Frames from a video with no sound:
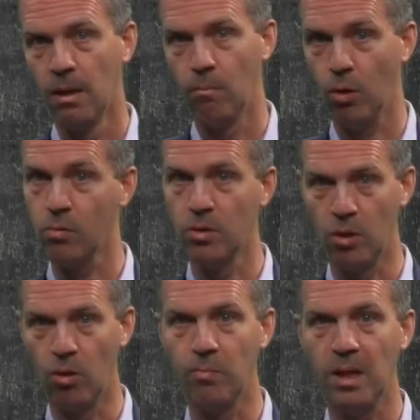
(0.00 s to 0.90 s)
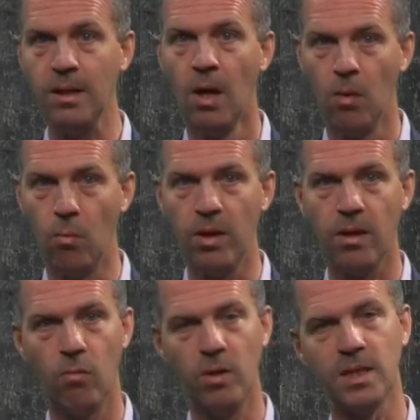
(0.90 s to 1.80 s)
boron doping, with a
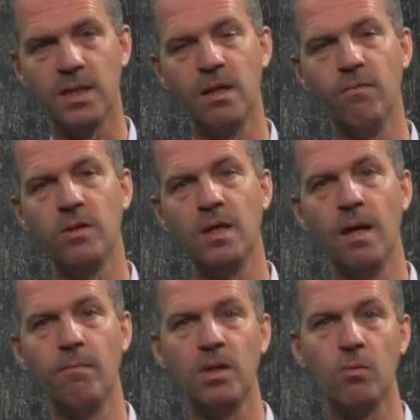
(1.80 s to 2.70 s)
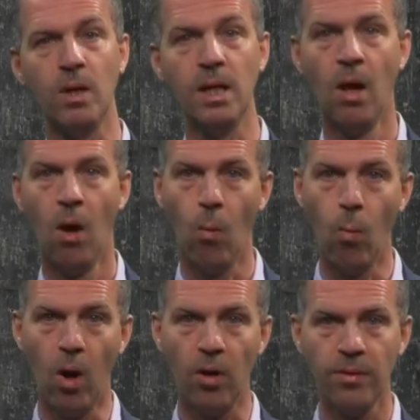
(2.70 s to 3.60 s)
resistivity in between
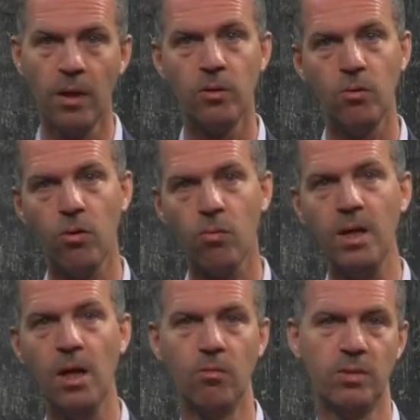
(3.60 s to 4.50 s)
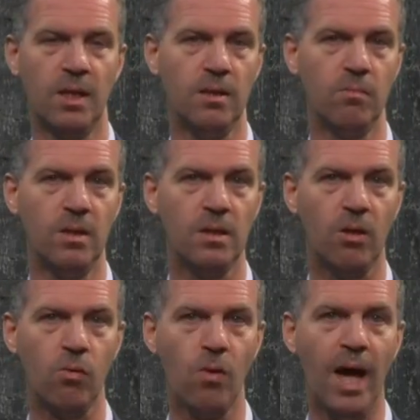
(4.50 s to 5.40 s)
1 to 3 ohms centimeter
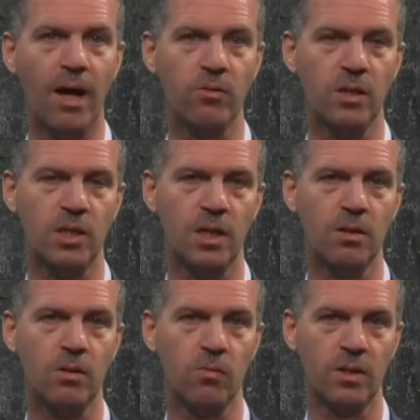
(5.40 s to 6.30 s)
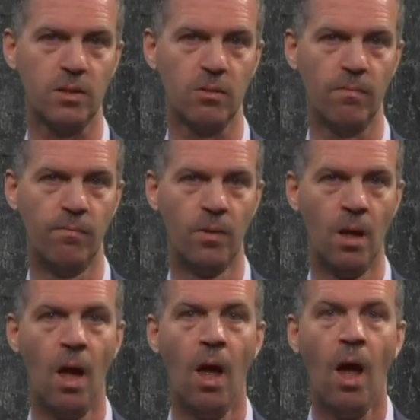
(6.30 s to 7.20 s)
throughout a single crystal.
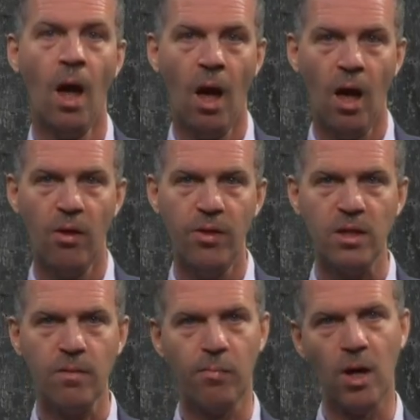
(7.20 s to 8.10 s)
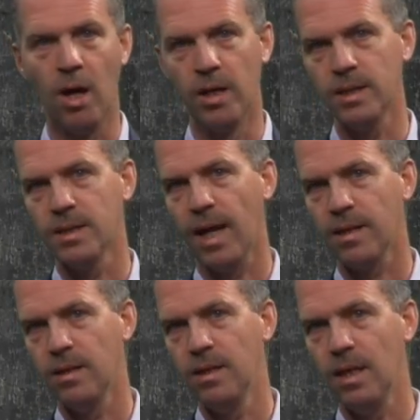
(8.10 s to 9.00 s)
This implies
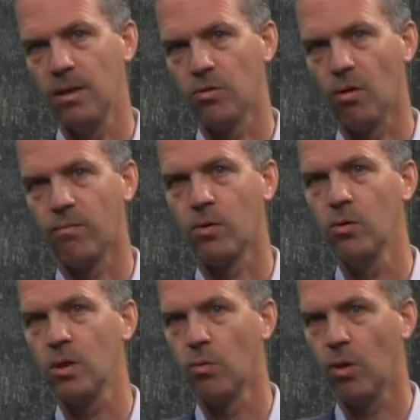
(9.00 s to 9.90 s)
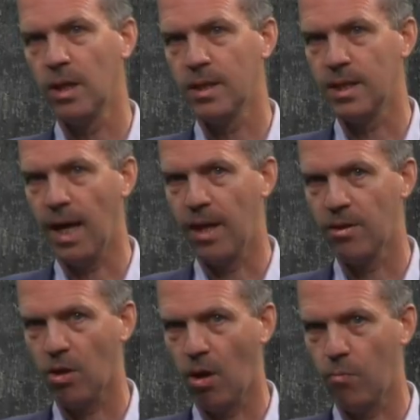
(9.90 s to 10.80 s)
that the yield of good quality
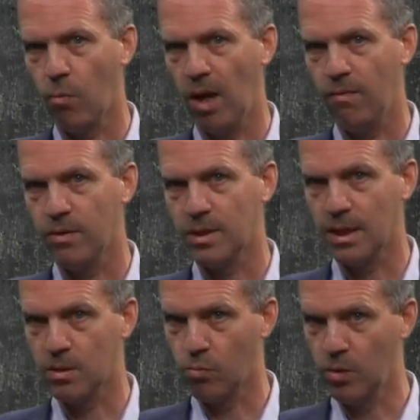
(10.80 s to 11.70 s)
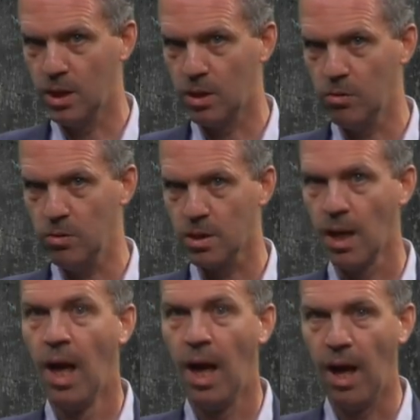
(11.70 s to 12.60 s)
N-type wafers is reduced
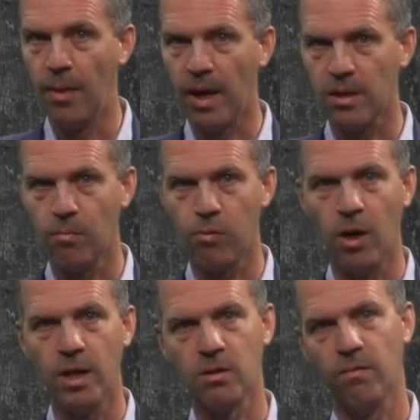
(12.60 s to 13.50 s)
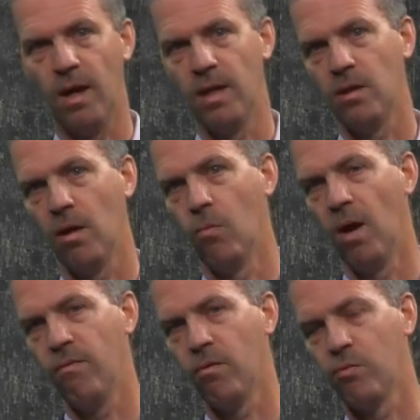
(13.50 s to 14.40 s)
and that the price of N-type
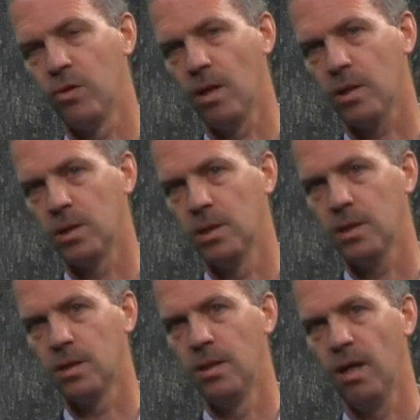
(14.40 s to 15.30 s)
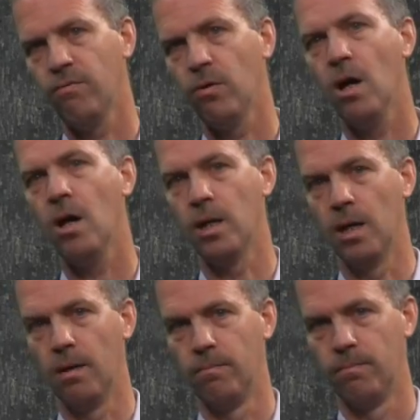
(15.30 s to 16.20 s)
wafer production is therefore higher.